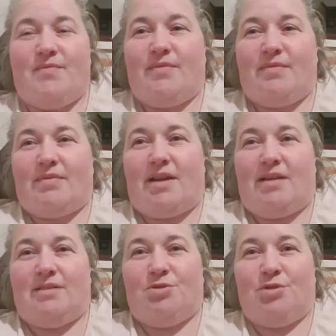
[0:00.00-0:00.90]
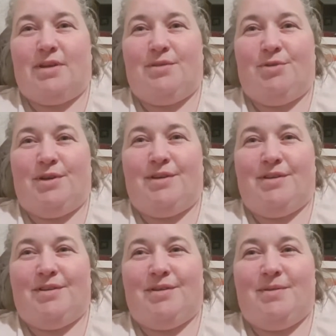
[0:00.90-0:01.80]
That is really, really good.
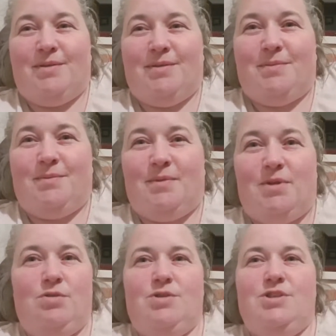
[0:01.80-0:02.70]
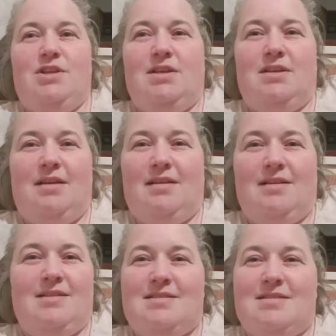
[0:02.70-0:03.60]
Yorkshire,
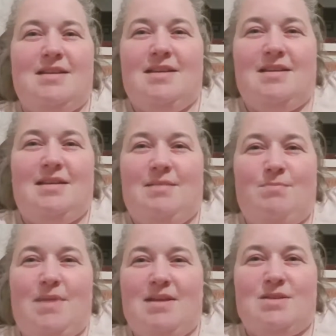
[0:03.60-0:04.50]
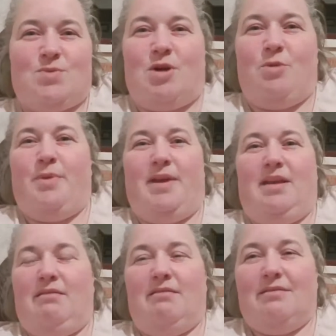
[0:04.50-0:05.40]
it may as well
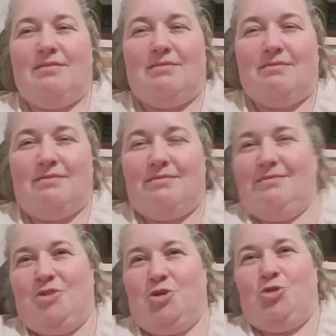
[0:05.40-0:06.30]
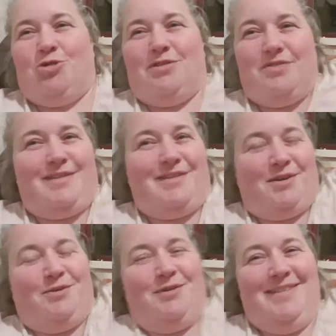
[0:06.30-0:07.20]
be a country of its
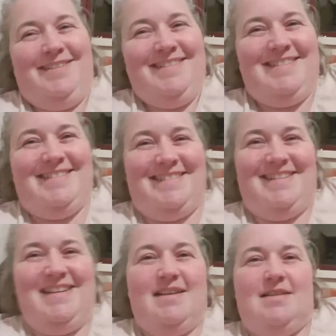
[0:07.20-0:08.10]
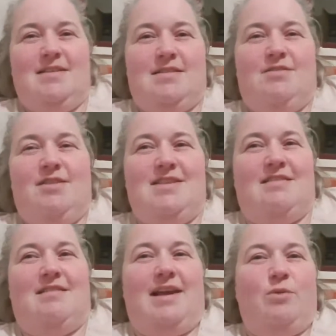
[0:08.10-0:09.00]
own. Got its
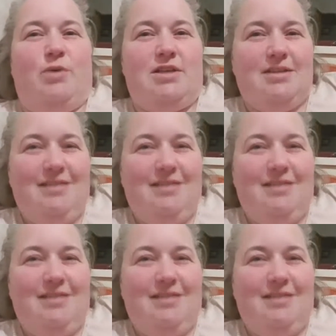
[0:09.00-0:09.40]
own language.